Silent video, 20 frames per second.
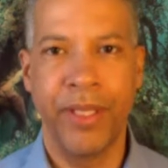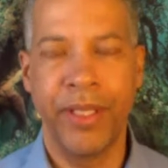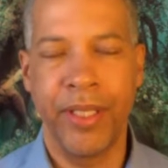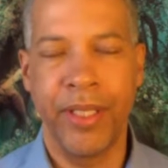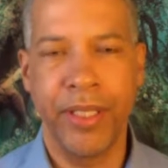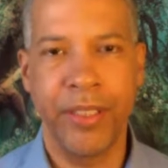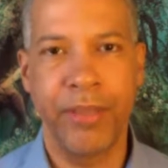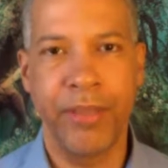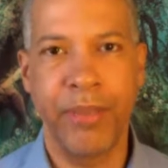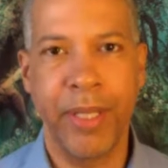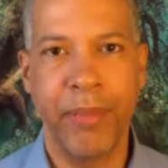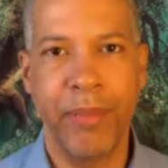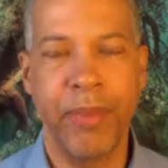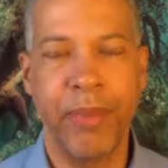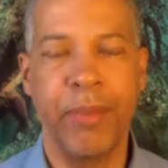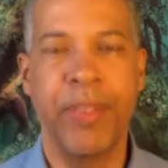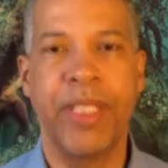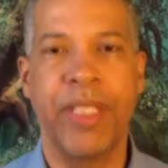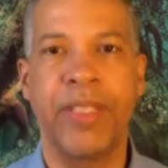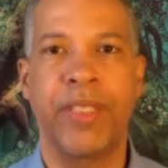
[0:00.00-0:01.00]
there's maybe
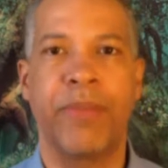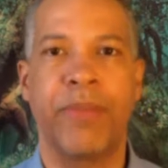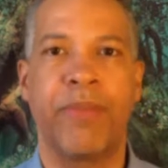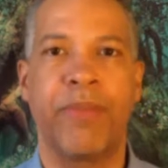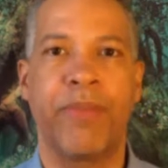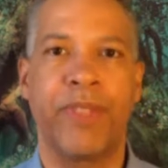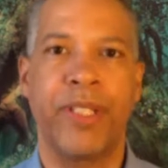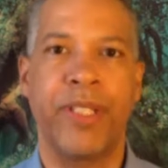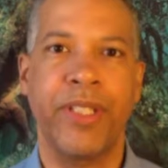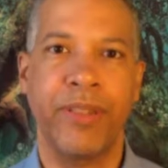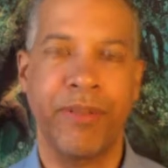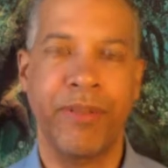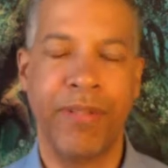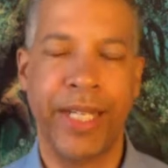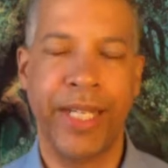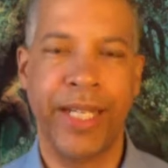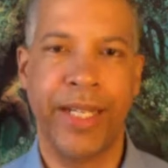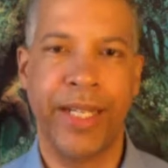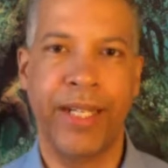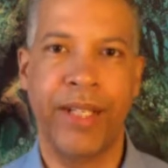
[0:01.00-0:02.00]
been some fear of
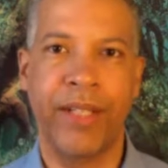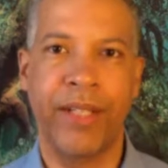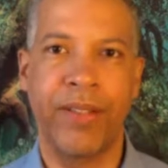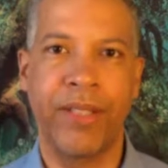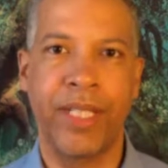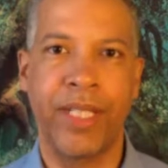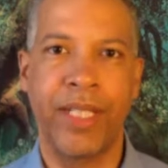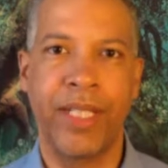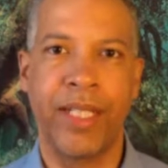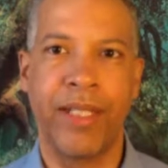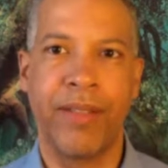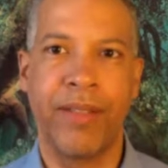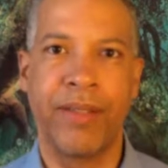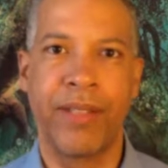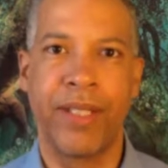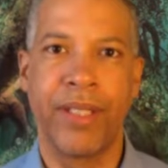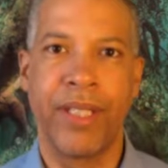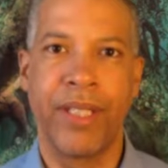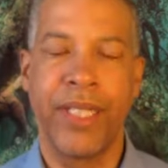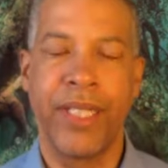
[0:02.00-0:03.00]
letting go of.
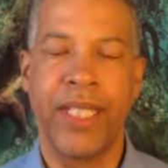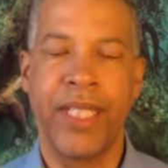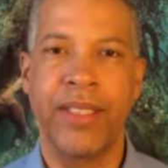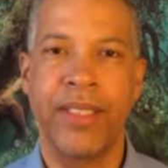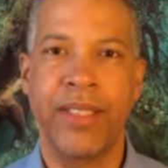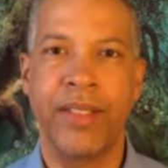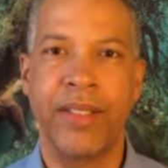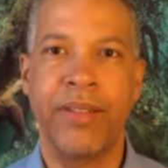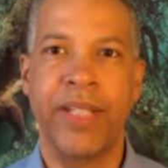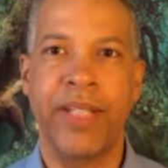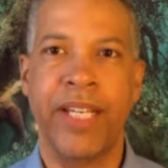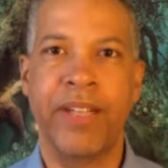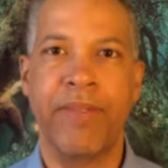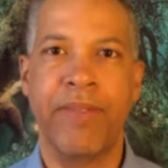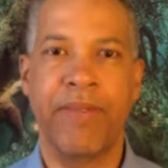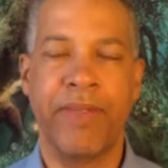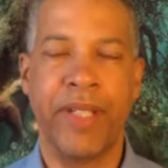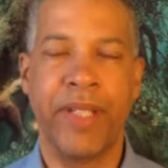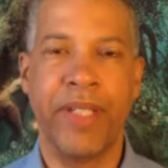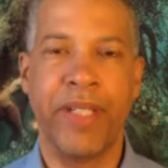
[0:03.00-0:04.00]
And so that
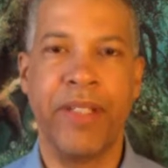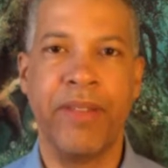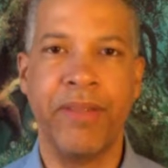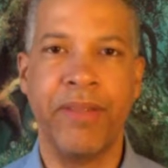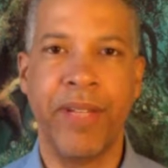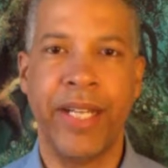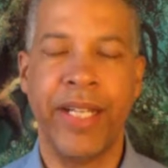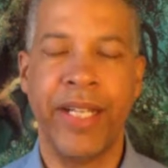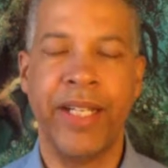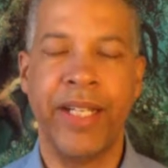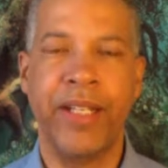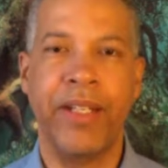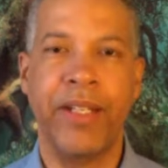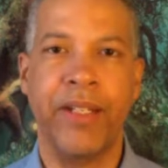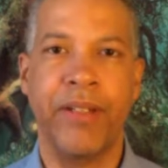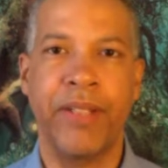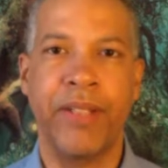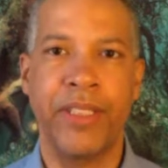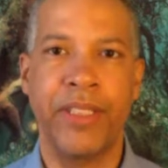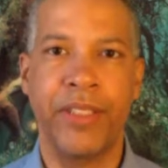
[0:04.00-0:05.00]
fear of letting
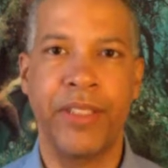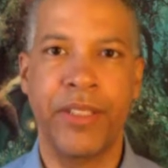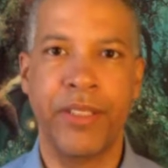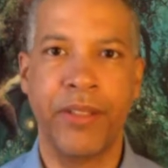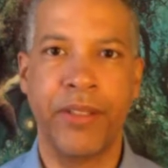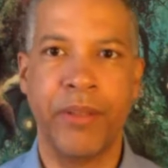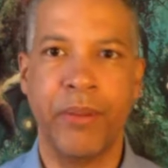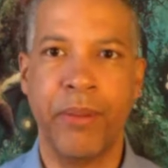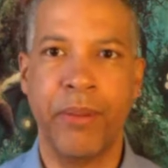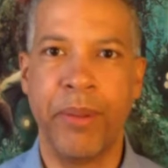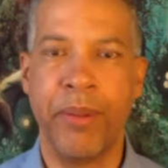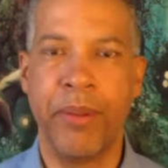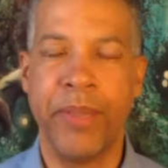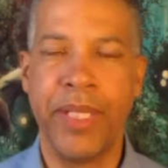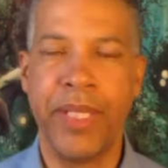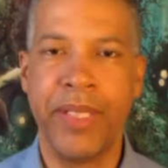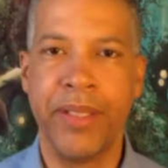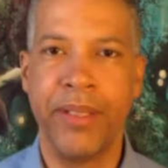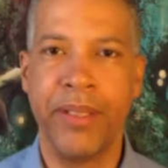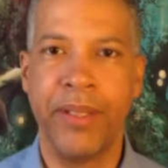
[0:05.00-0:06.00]
go in general, we
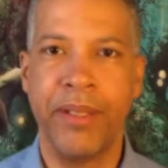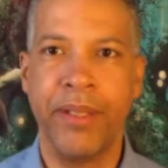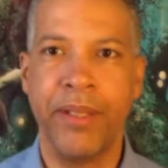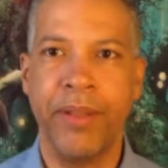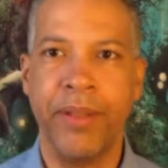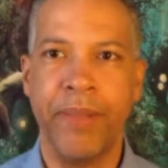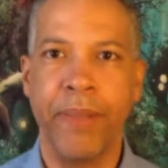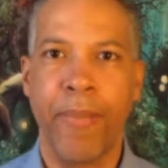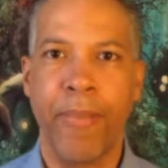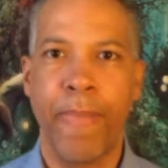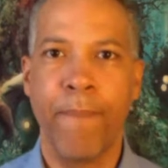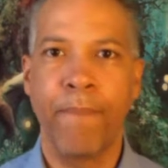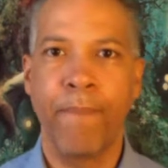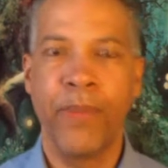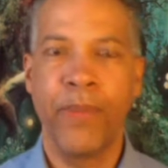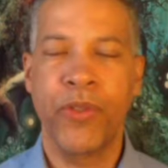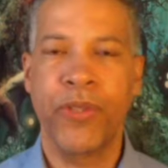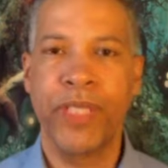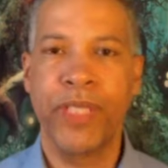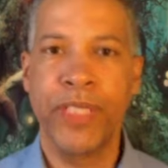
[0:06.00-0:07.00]
want to
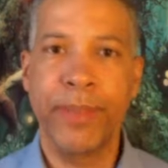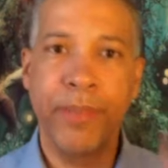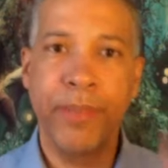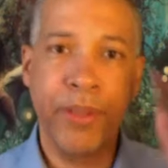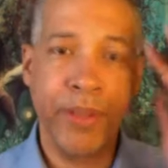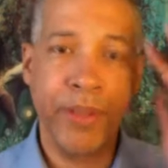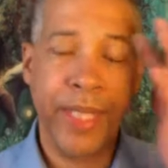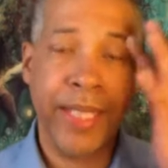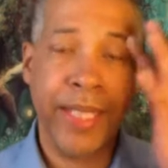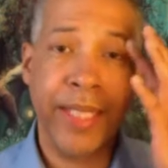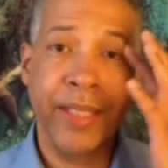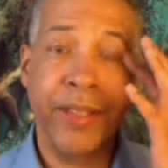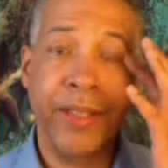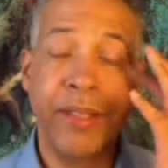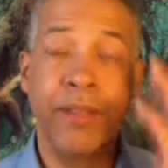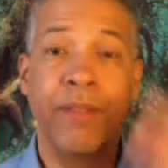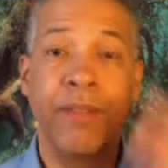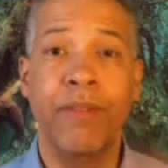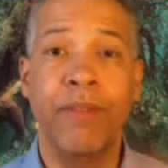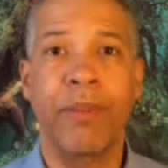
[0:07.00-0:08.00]
transmute that
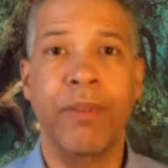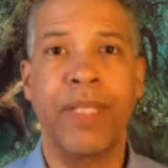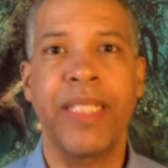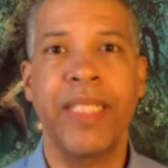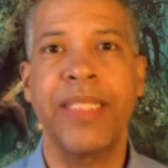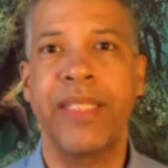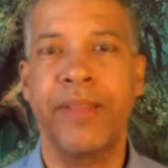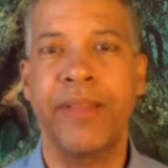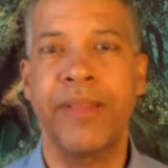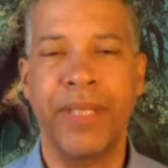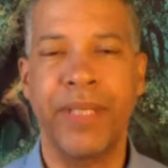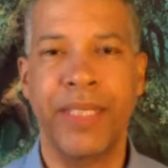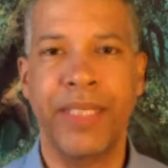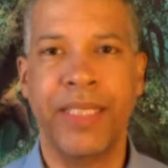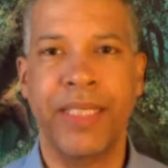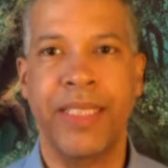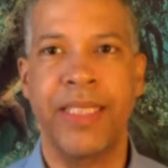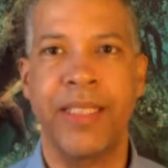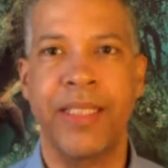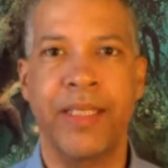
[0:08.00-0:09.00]
into and replace it with a
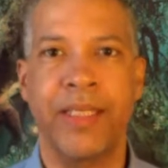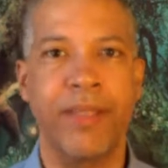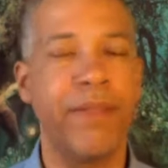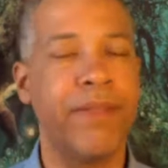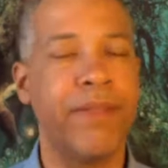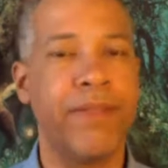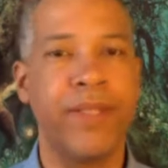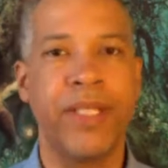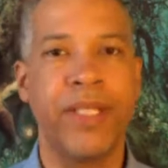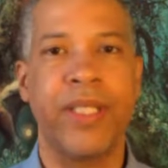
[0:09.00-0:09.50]
sense of